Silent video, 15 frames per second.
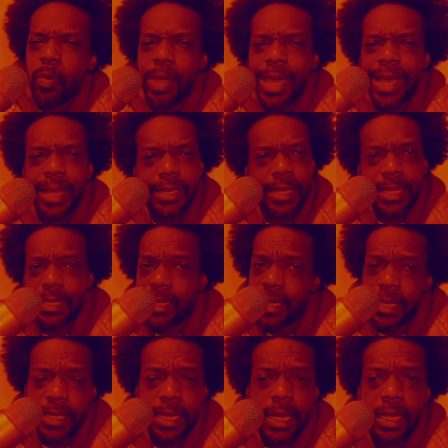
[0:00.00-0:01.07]
We got that
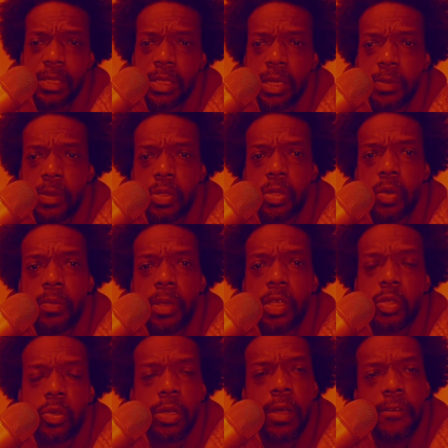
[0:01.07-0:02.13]
TikTok jumping. So make
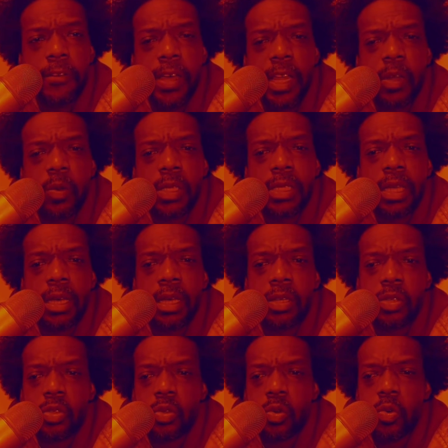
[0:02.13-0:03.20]
sure y'all follow us at
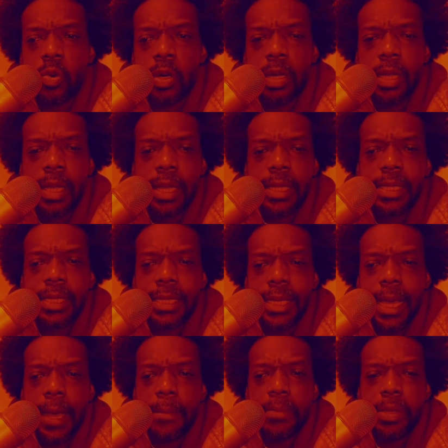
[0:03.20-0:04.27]
underscore
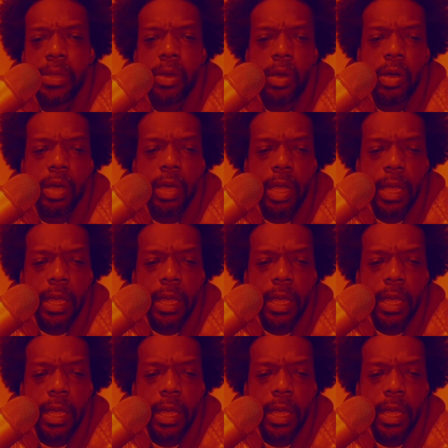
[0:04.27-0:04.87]
T I B R